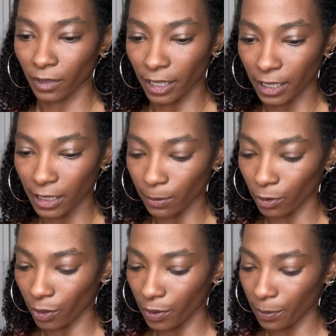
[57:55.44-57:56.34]
And I'm
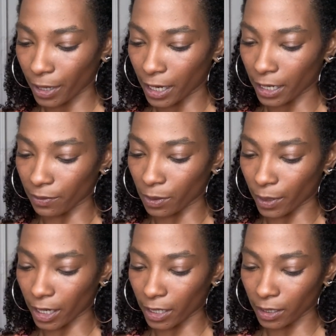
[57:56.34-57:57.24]
throwing paint
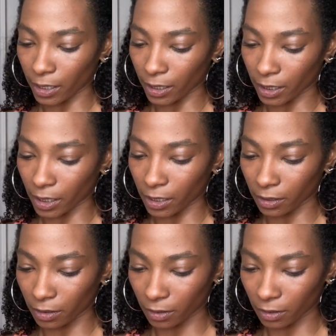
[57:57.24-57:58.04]
everywhere again.